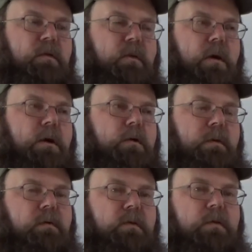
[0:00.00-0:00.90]
are
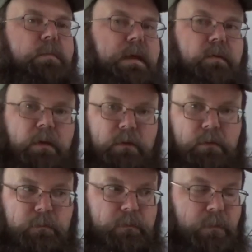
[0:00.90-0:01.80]
crust of the pizza.
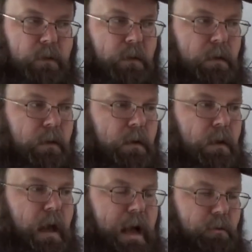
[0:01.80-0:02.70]

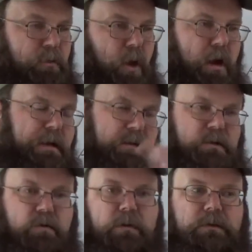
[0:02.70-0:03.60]
How long is
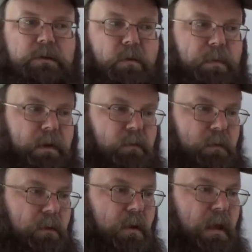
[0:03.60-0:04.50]
the crust of the pizza?
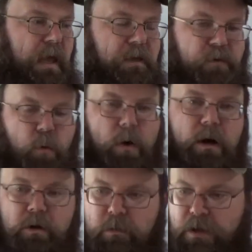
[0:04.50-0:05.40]
If you
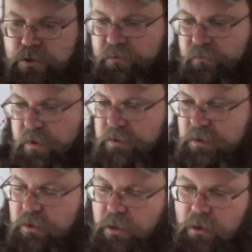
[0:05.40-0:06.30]
walk around your
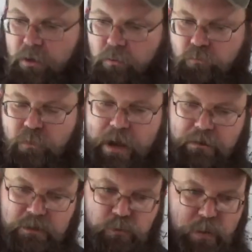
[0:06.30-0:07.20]
friend's
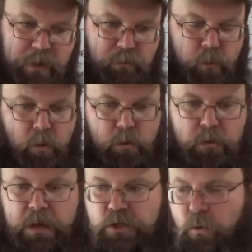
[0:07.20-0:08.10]
round swimming pool
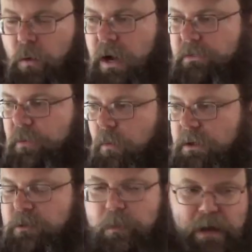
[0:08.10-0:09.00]
and you walk from
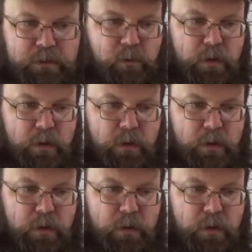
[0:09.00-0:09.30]
one spot to